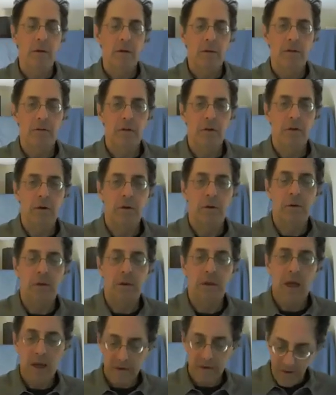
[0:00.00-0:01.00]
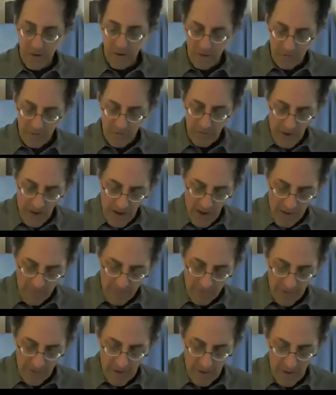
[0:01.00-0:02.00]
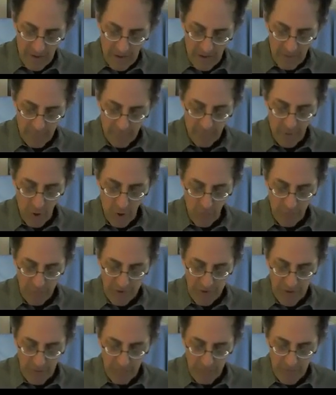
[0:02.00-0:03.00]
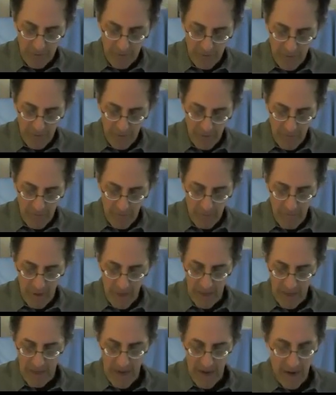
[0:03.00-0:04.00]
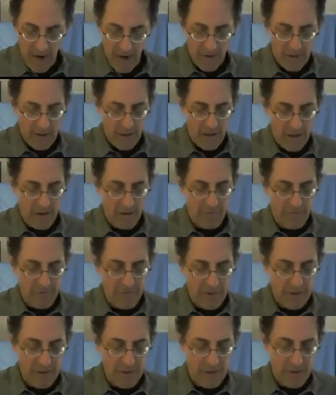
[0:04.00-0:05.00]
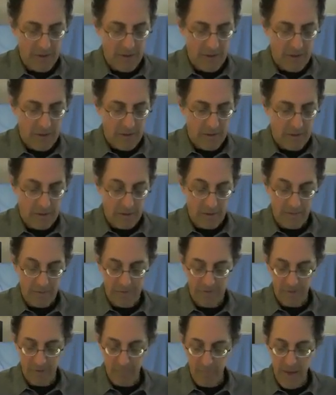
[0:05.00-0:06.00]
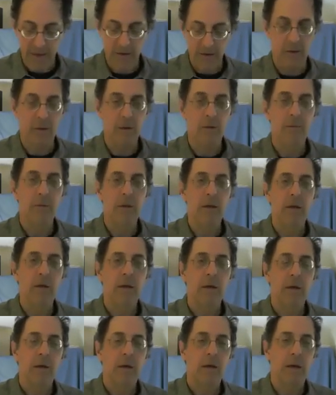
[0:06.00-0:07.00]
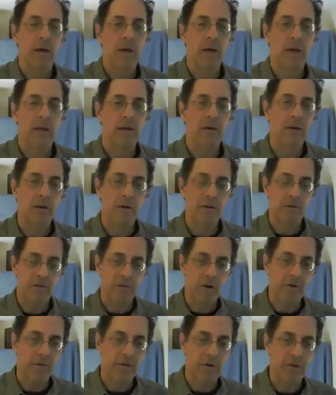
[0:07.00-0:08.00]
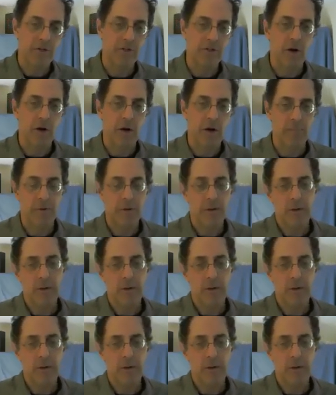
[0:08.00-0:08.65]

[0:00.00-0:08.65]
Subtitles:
So the idea is you have a probe tip made out of some metal, and it's very, very sharp.